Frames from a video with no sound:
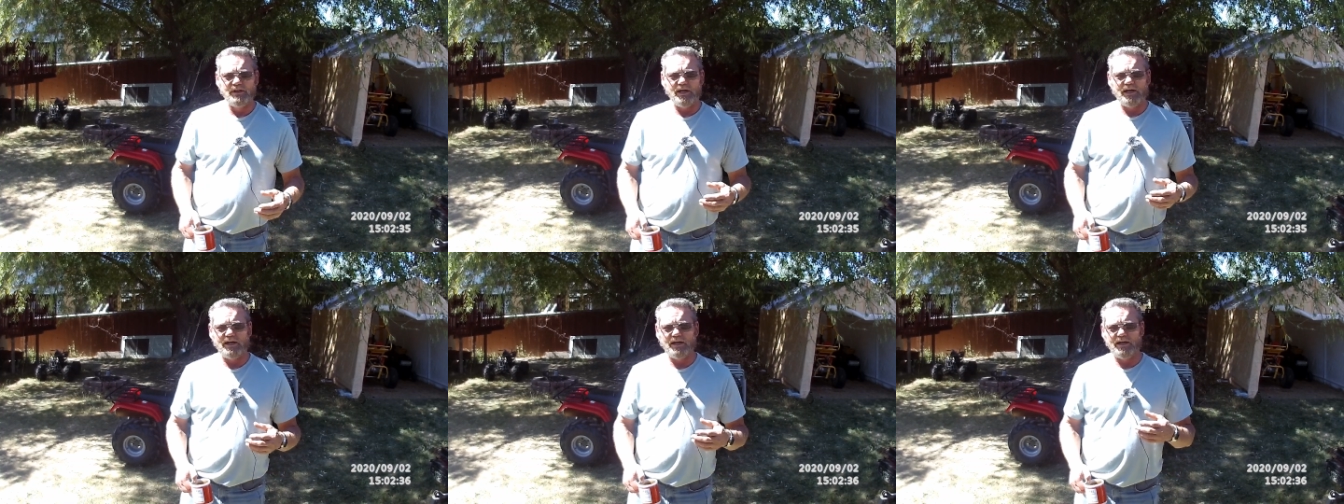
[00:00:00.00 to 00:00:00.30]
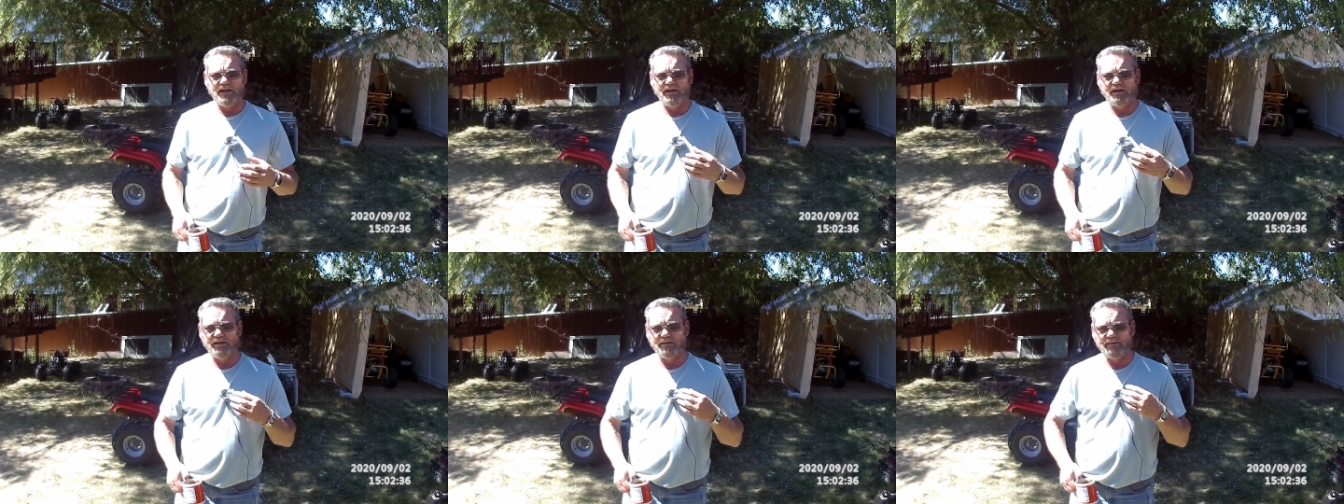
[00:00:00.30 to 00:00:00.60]

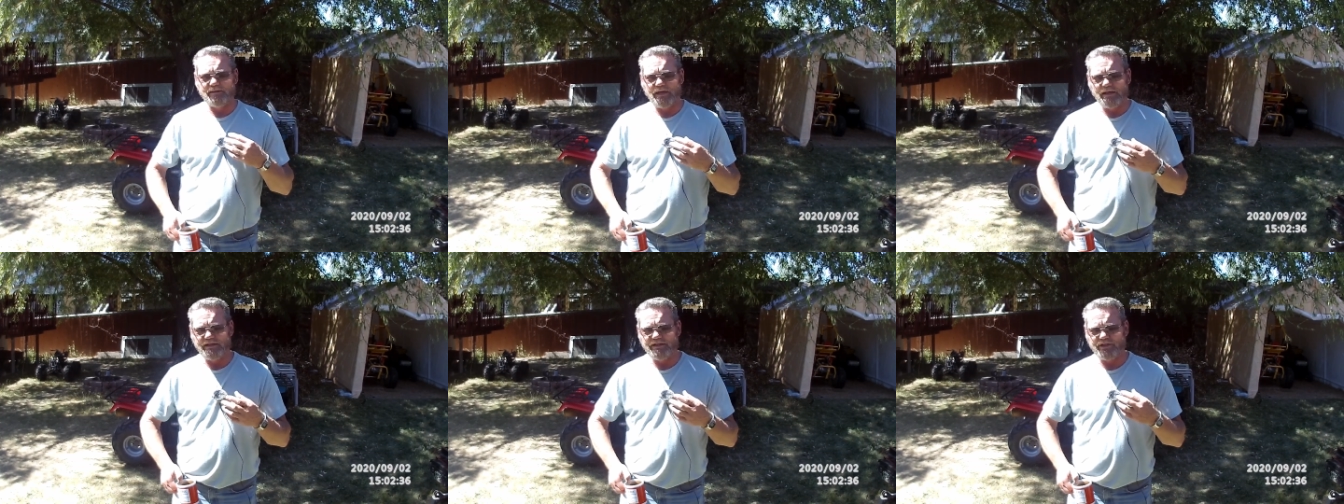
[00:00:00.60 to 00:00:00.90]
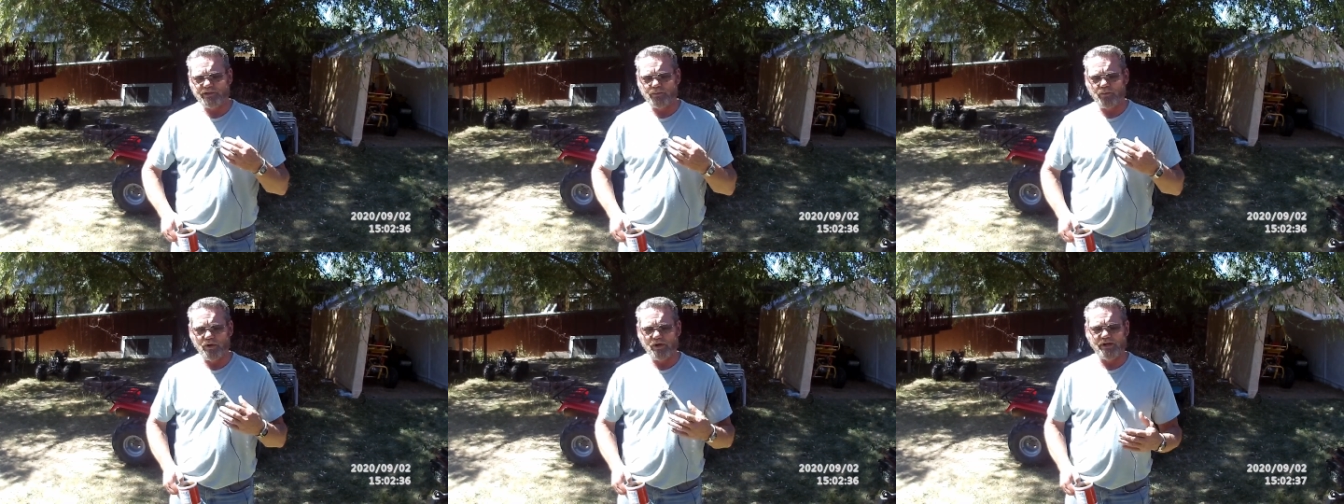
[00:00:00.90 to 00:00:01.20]
I
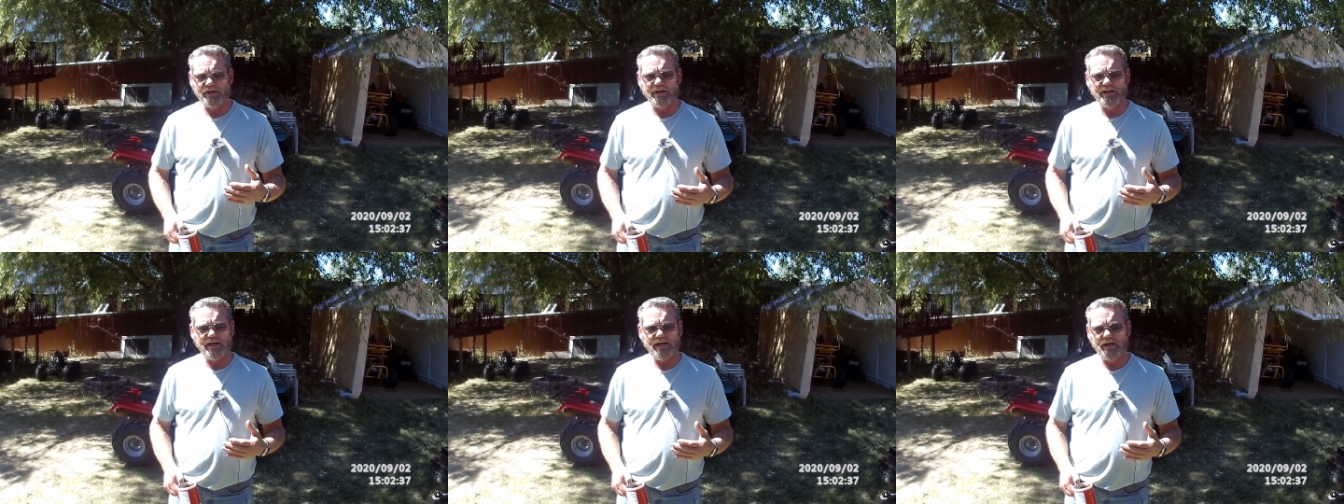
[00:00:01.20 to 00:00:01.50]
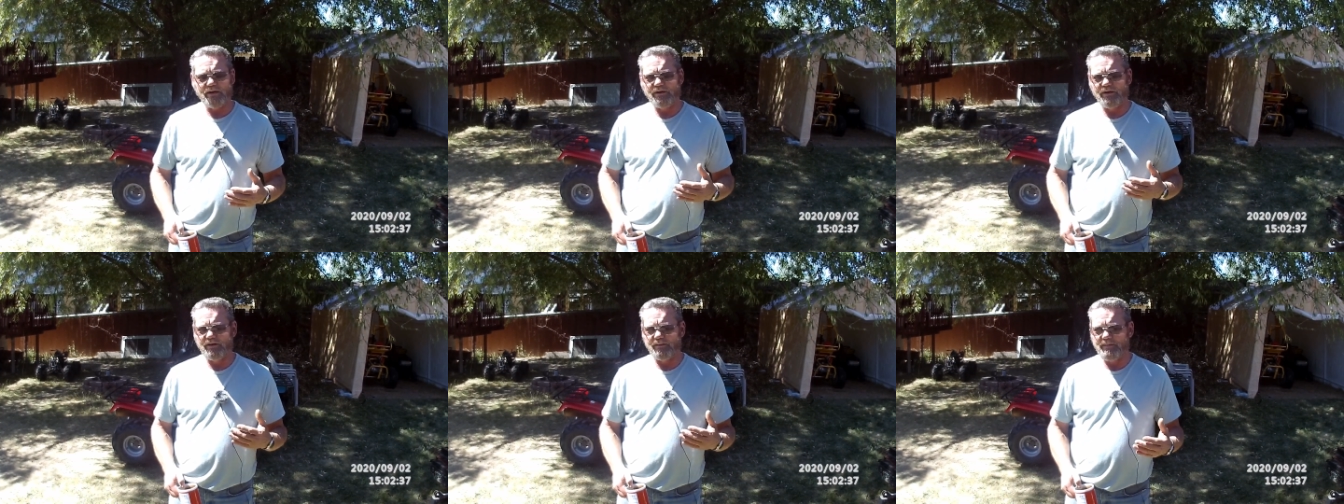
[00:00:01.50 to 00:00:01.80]
just wanted to get
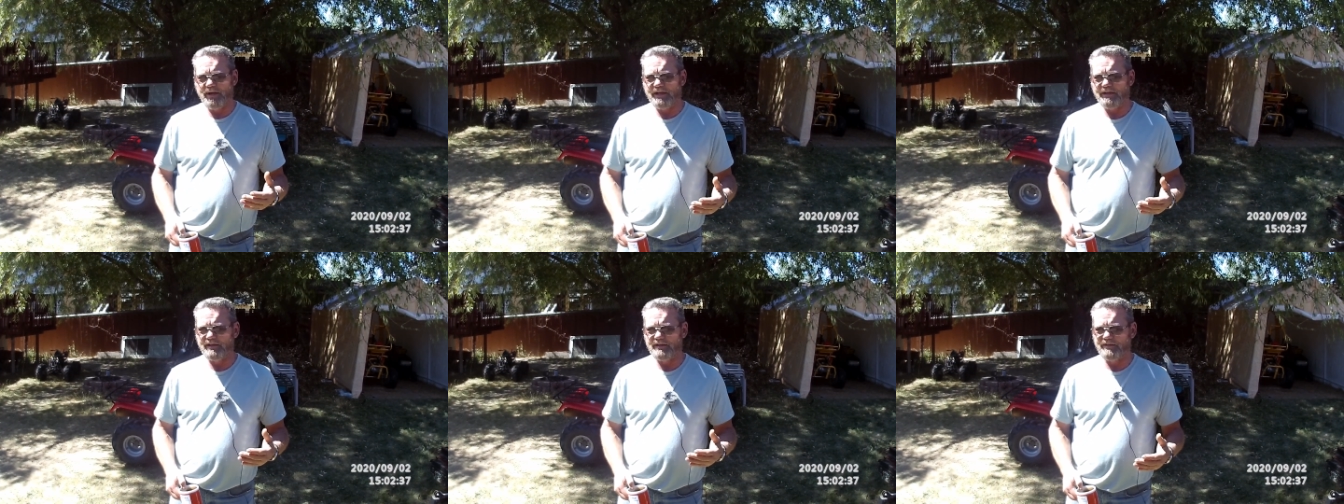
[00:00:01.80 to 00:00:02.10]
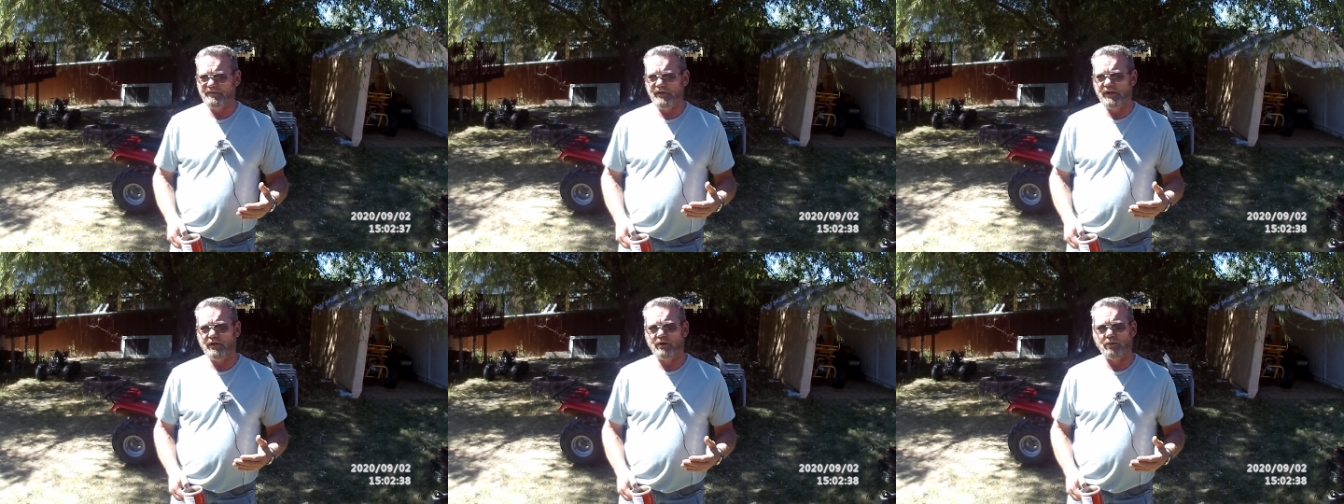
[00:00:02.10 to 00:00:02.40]
out here and make this
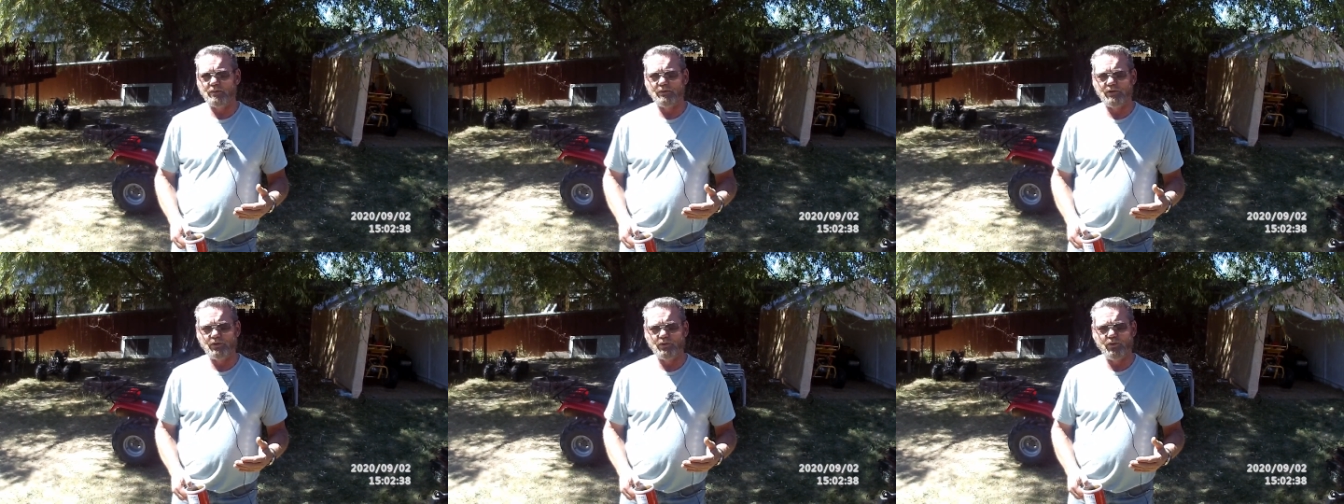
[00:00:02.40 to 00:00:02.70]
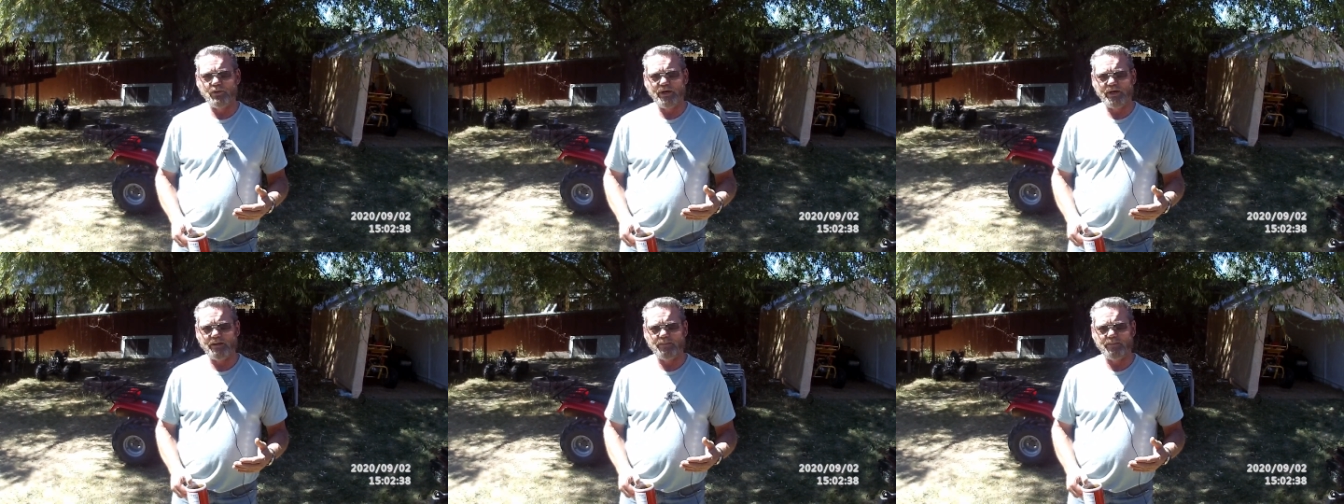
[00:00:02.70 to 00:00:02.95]
video real quick